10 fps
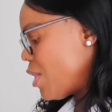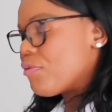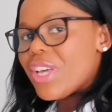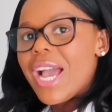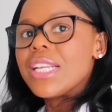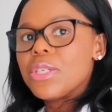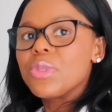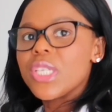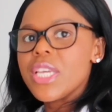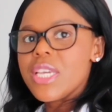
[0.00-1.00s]
of the
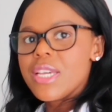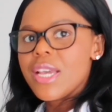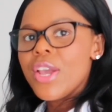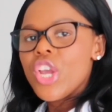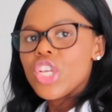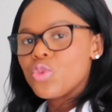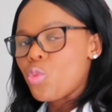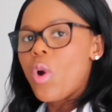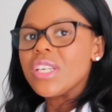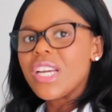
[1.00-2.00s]
items here is
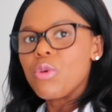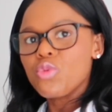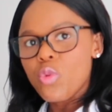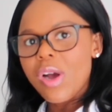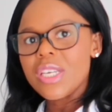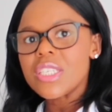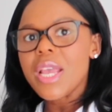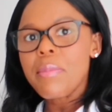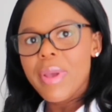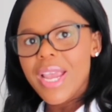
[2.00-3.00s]
what I would want
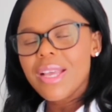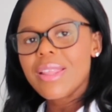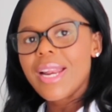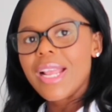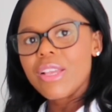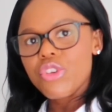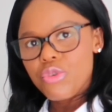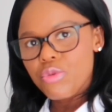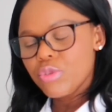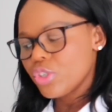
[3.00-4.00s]
a bag that I
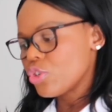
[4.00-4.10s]
use